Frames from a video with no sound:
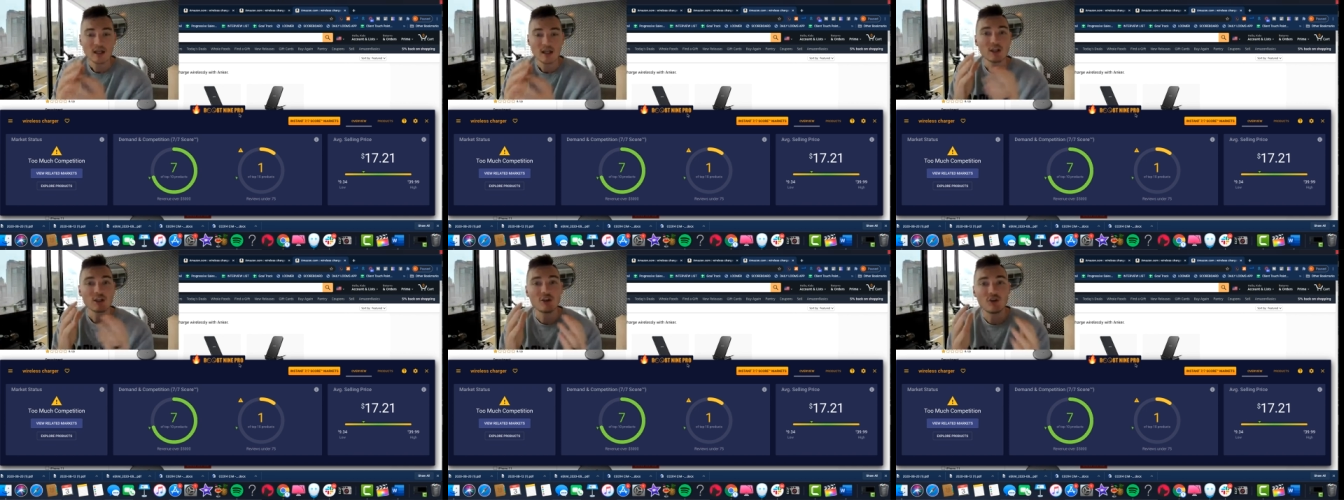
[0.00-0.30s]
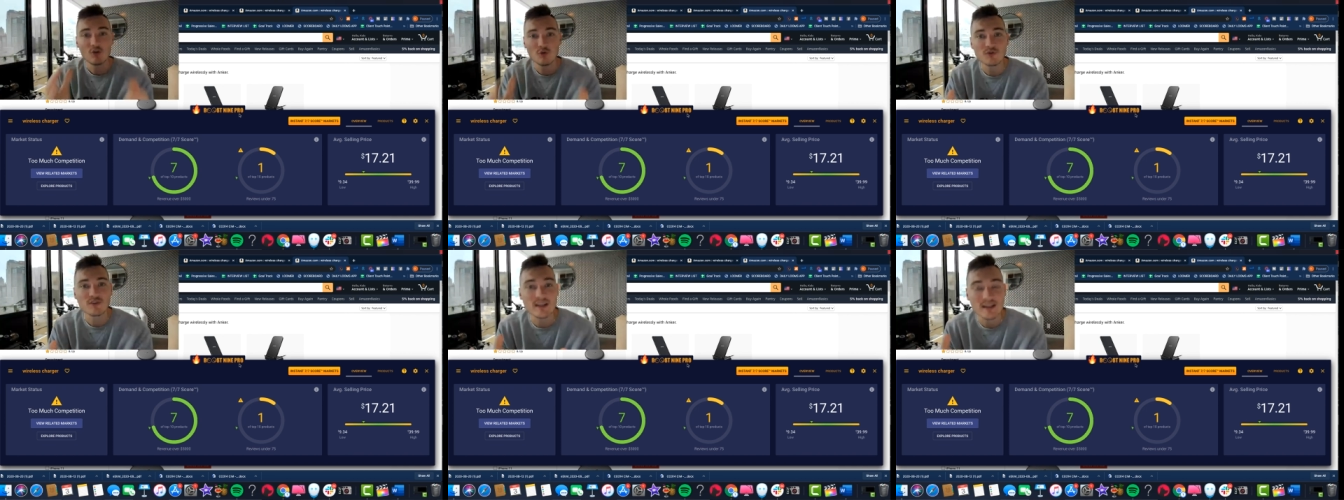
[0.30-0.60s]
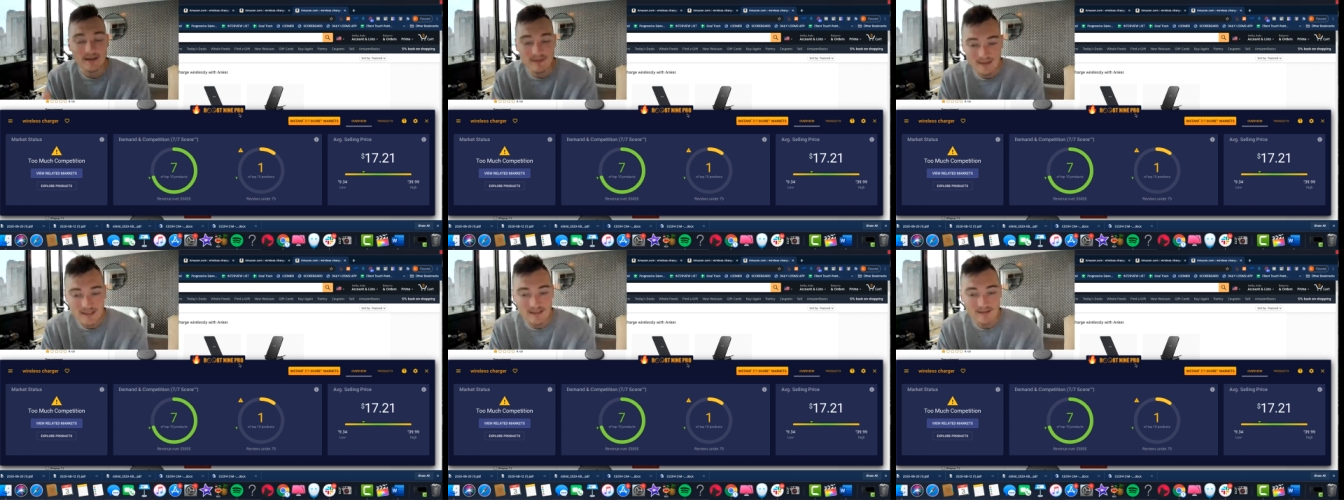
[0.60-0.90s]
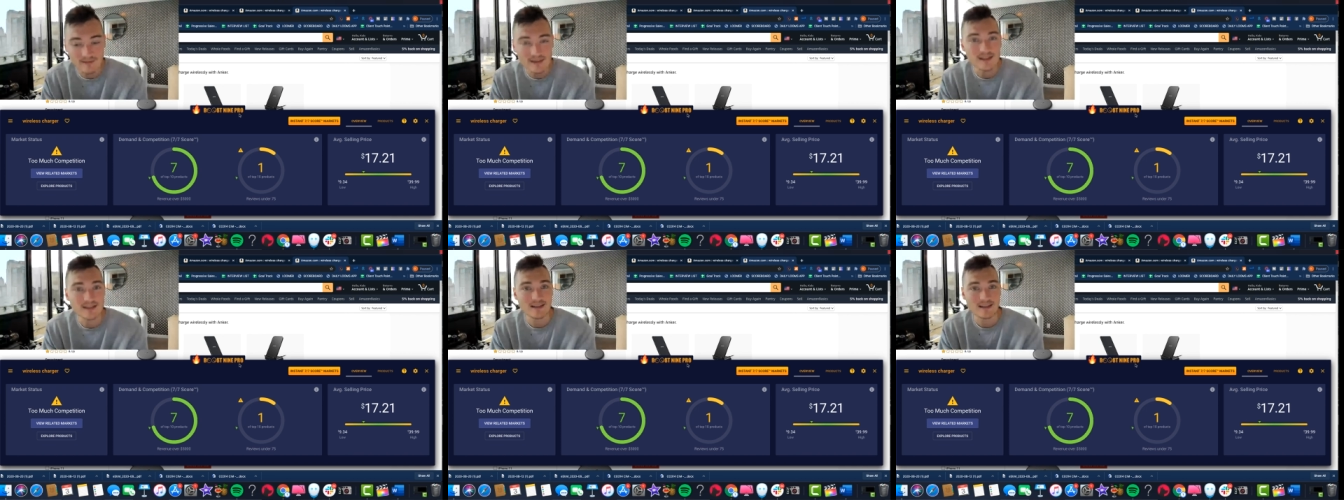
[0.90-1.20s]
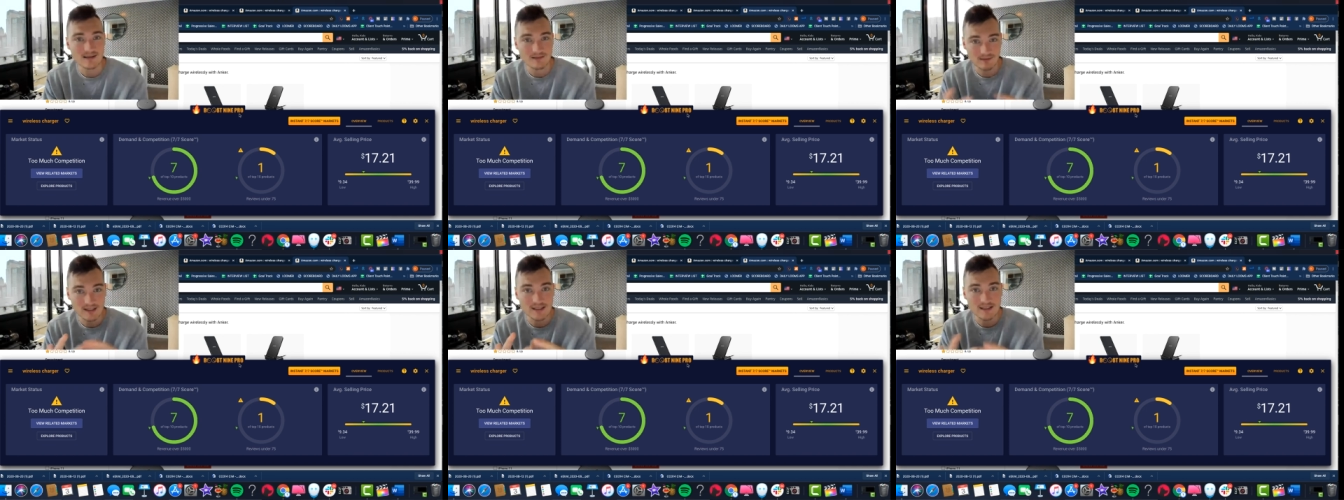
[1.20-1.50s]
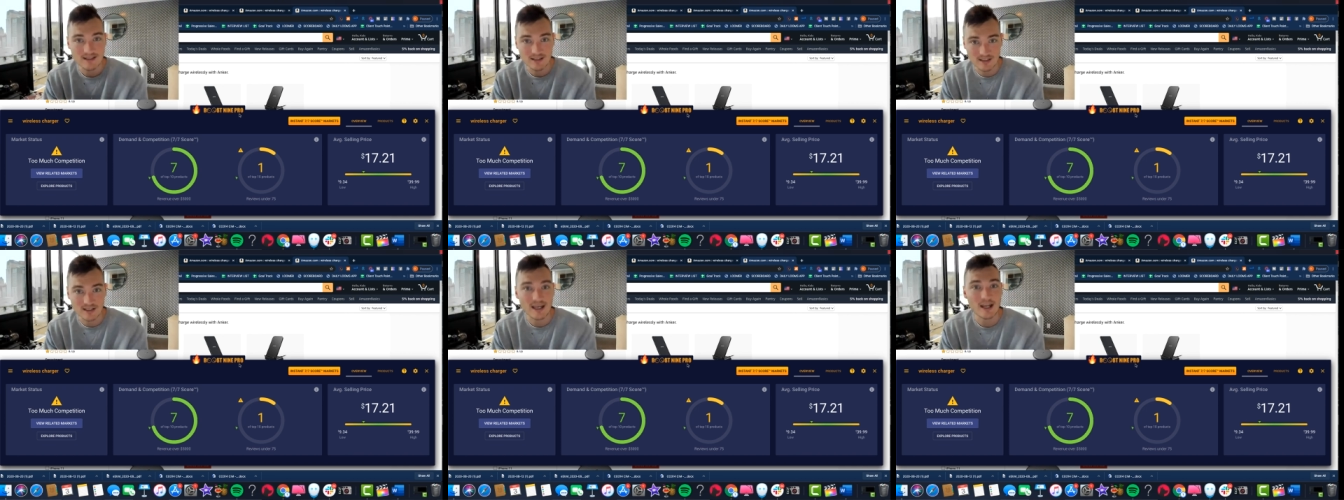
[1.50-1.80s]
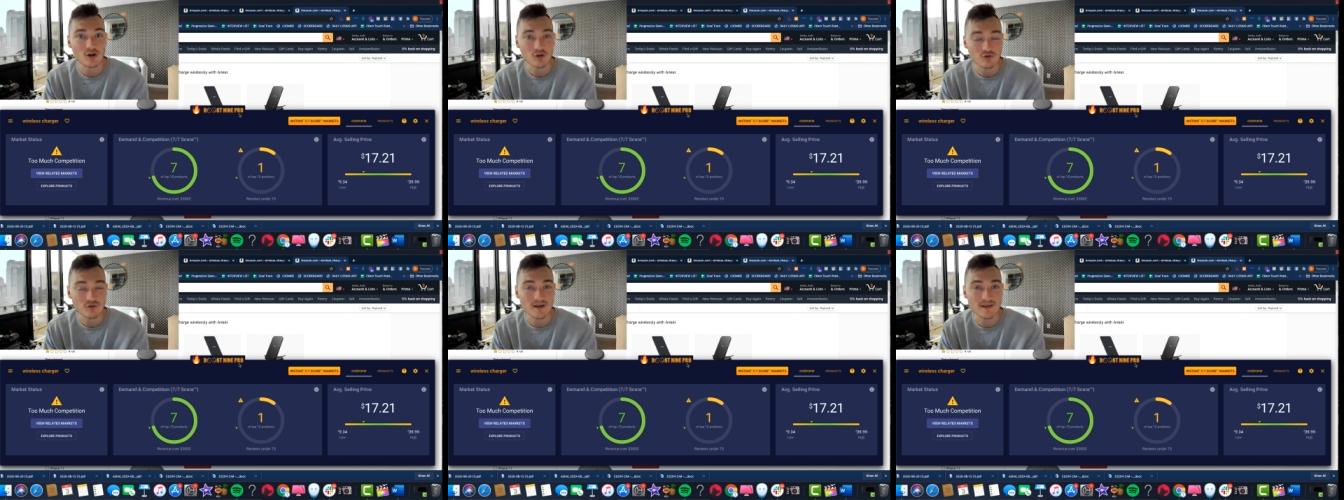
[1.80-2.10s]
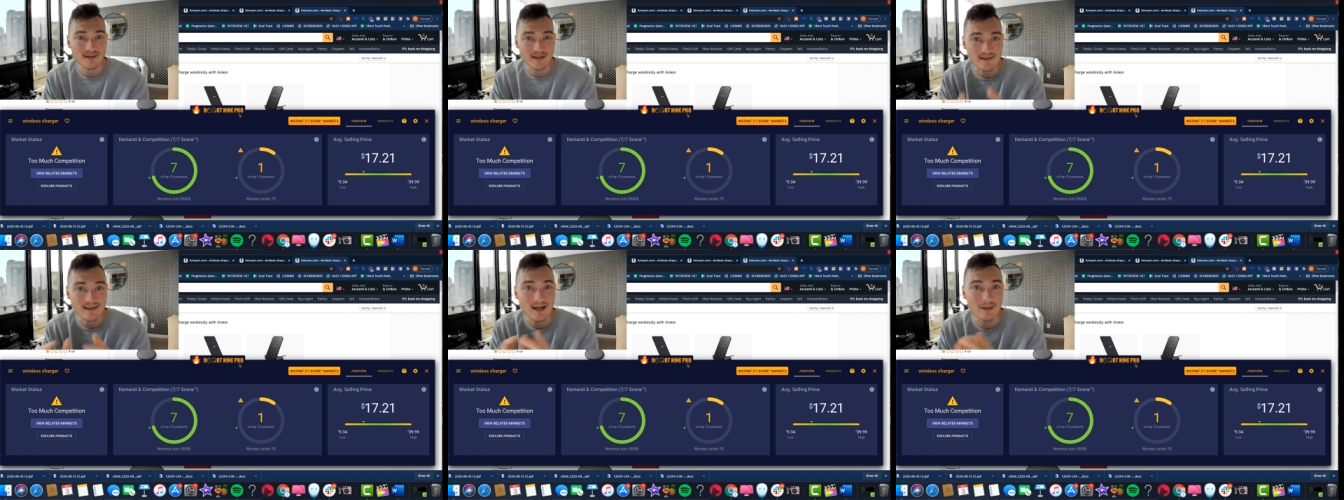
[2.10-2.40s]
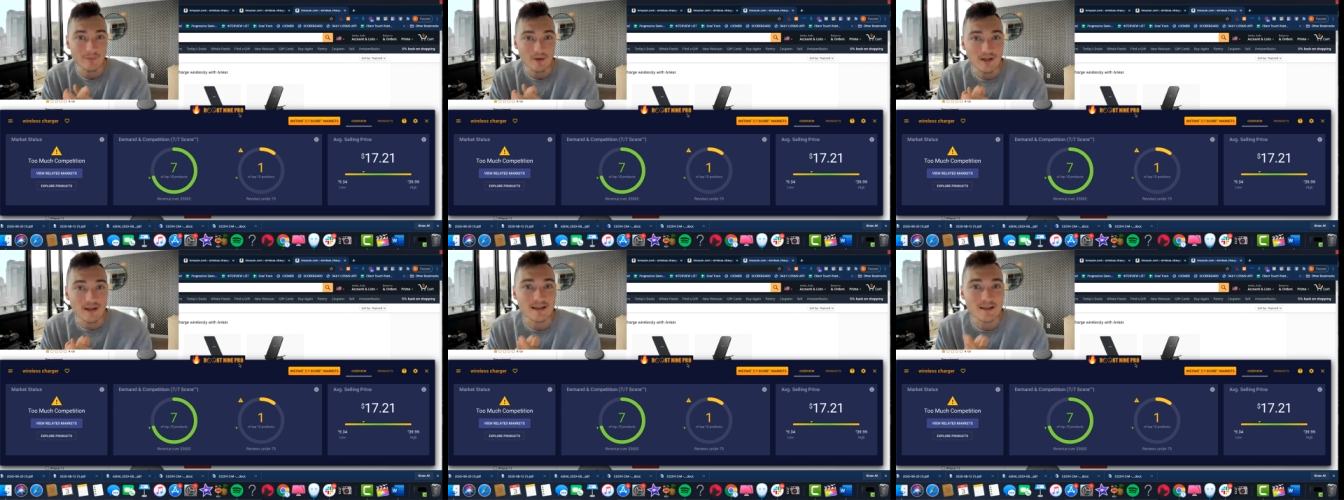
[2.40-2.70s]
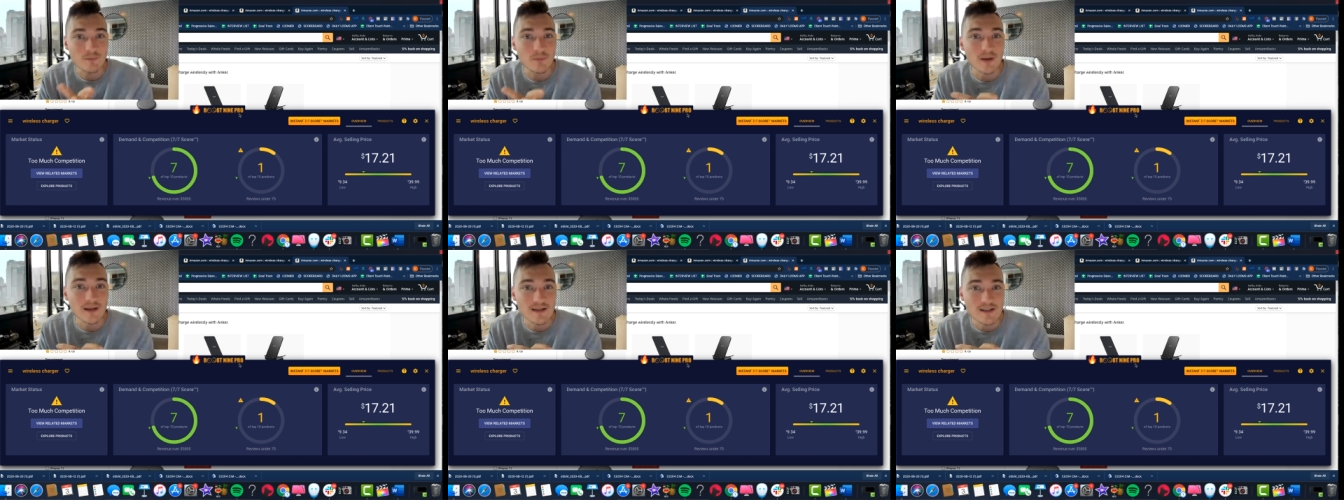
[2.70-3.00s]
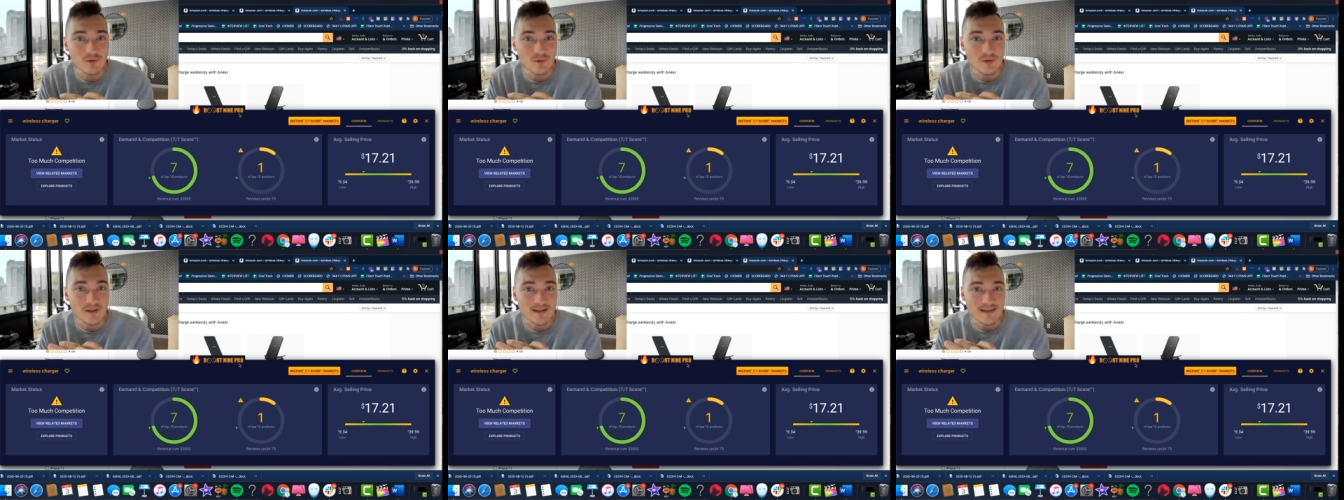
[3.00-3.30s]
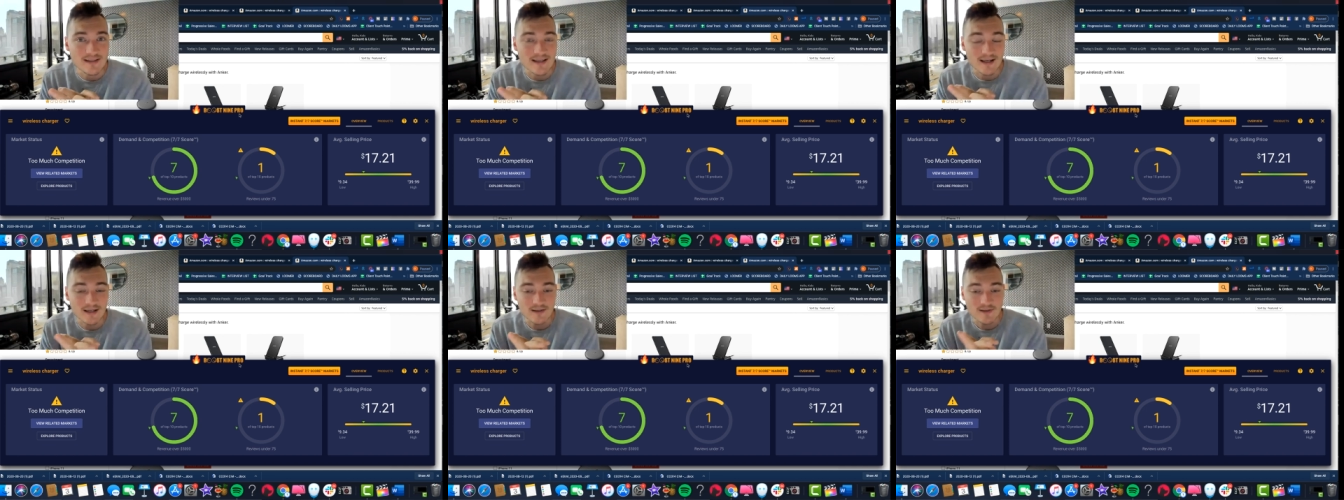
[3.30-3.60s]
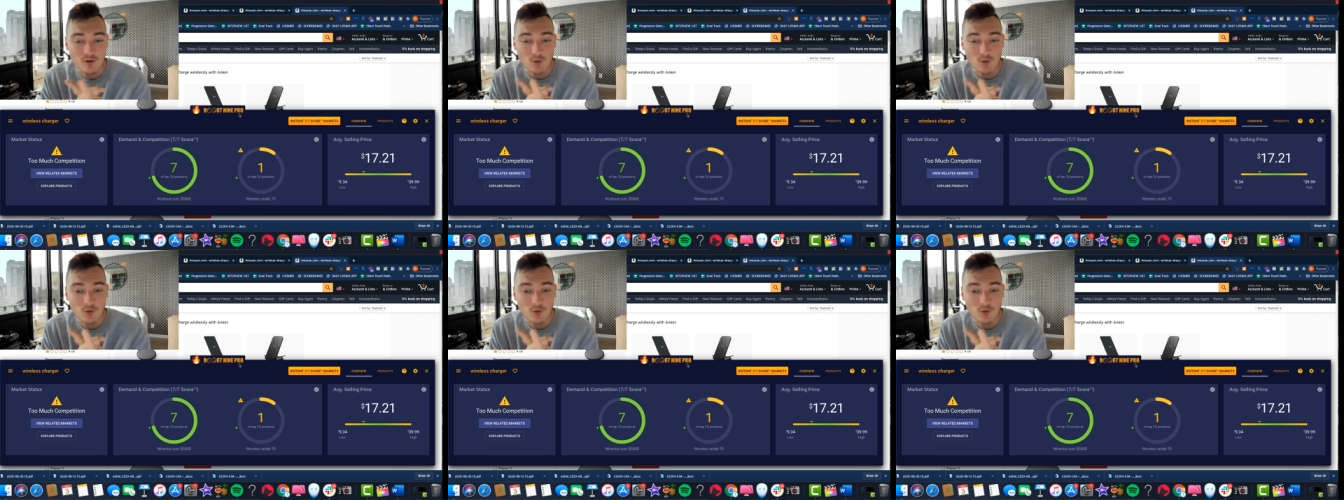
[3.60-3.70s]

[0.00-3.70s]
using the, these these characteristics that I'm going to explain to you in a second.